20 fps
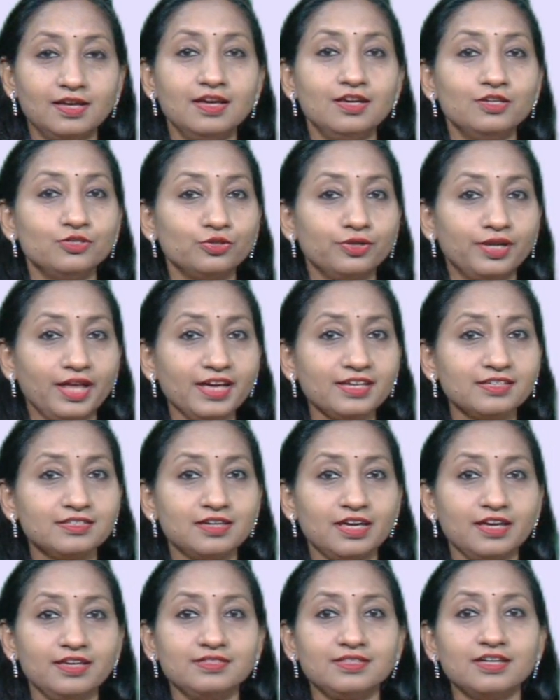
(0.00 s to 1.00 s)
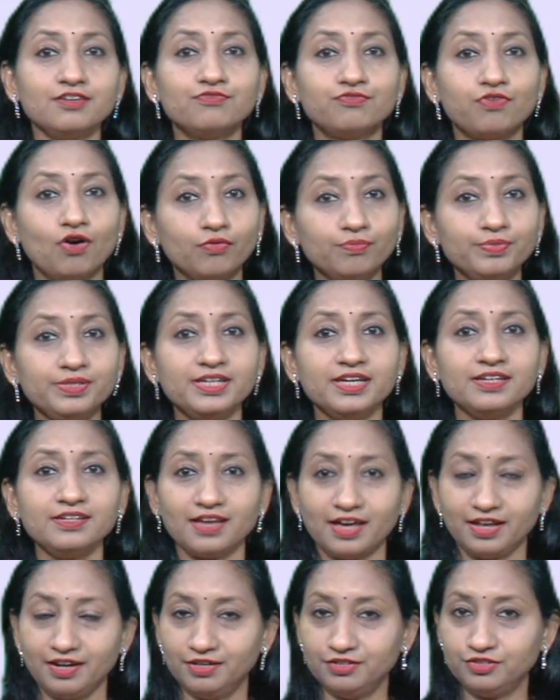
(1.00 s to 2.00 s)
So next is the forbidden
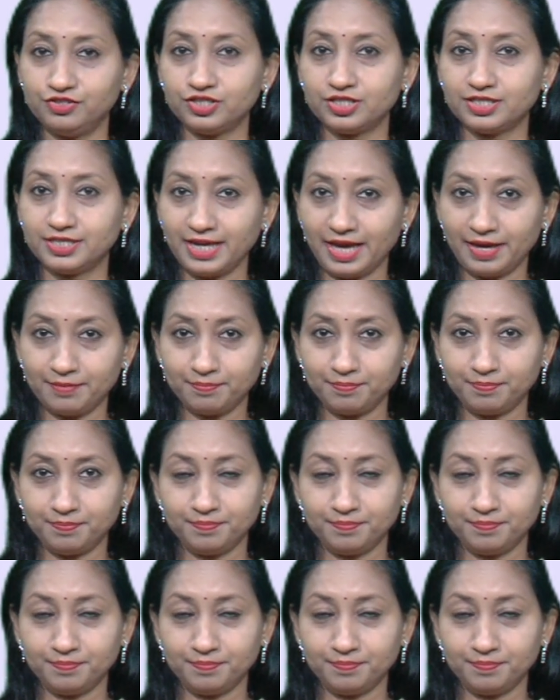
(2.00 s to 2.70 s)
energy gap.